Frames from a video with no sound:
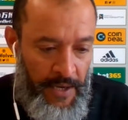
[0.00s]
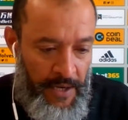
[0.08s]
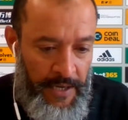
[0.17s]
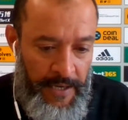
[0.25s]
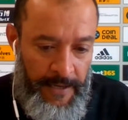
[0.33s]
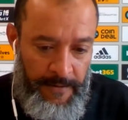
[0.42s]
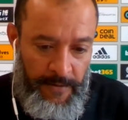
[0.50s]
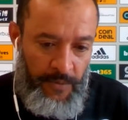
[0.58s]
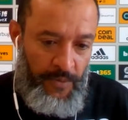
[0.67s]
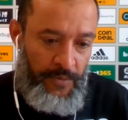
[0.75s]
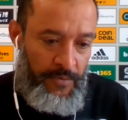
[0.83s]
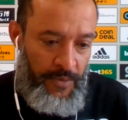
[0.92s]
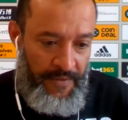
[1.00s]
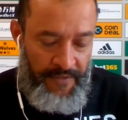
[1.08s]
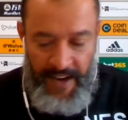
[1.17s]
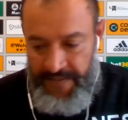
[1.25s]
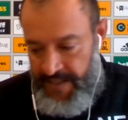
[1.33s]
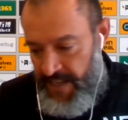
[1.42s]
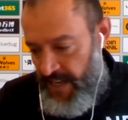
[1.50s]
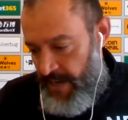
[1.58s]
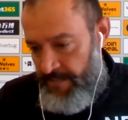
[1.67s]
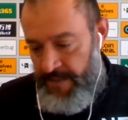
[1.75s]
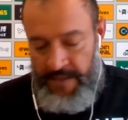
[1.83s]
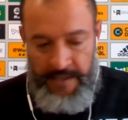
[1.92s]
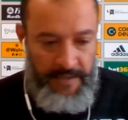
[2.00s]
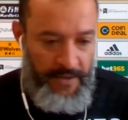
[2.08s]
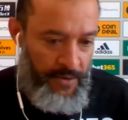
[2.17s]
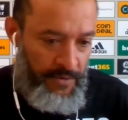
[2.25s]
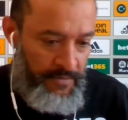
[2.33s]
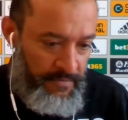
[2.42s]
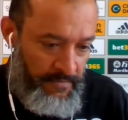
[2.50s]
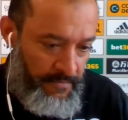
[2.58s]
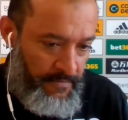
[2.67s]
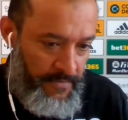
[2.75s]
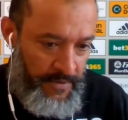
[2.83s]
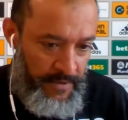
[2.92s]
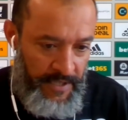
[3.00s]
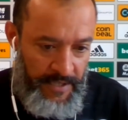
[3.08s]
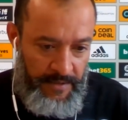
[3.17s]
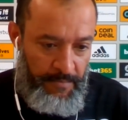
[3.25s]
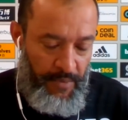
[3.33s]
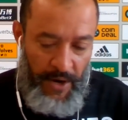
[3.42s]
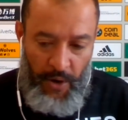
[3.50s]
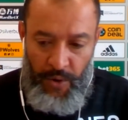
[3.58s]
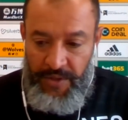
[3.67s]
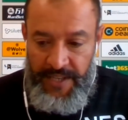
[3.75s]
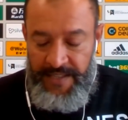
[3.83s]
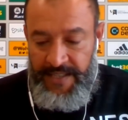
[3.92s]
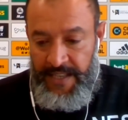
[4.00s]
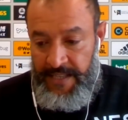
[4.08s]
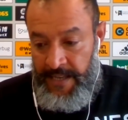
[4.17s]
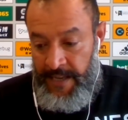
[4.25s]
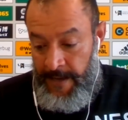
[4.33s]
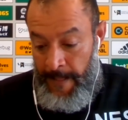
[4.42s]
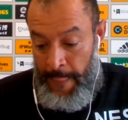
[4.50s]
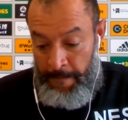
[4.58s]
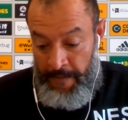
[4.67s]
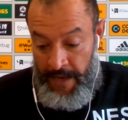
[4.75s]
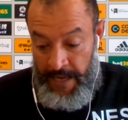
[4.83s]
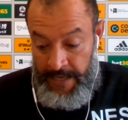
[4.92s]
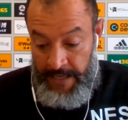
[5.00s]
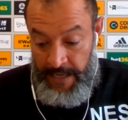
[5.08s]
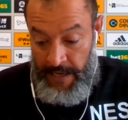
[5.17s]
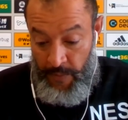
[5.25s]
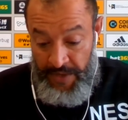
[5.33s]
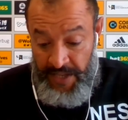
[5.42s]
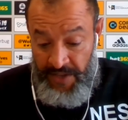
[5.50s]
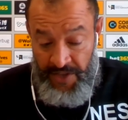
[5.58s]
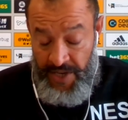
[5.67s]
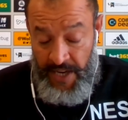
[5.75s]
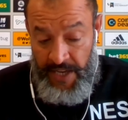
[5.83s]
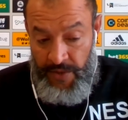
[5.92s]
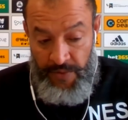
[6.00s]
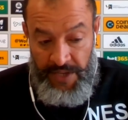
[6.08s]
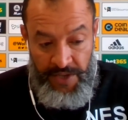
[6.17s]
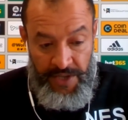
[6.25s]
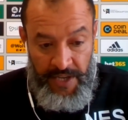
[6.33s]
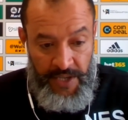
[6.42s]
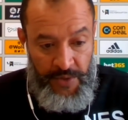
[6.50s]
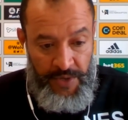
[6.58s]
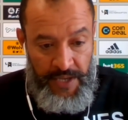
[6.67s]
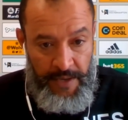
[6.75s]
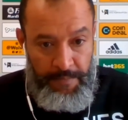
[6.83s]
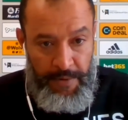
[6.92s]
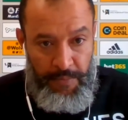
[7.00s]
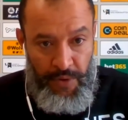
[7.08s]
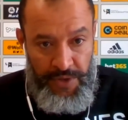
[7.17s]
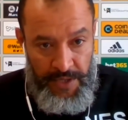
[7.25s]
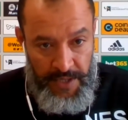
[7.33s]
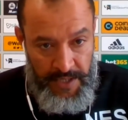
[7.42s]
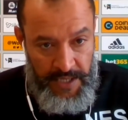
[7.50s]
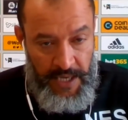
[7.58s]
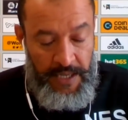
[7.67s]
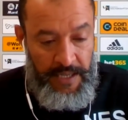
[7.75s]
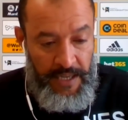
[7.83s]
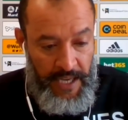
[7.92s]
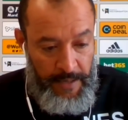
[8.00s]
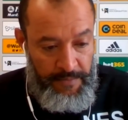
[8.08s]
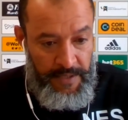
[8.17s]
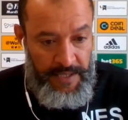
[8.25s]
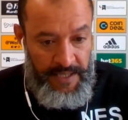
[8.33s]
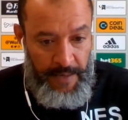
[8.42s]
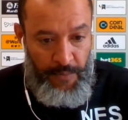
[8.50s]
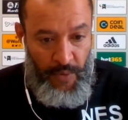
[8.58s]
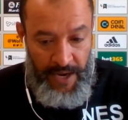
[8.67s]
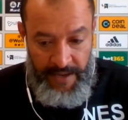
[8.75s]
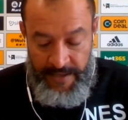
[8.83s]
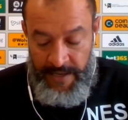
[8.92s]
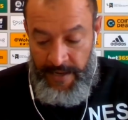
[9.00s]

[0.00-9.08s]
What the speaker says: with five subs, all these things, and we didn't change. We keep approaching the game the same way.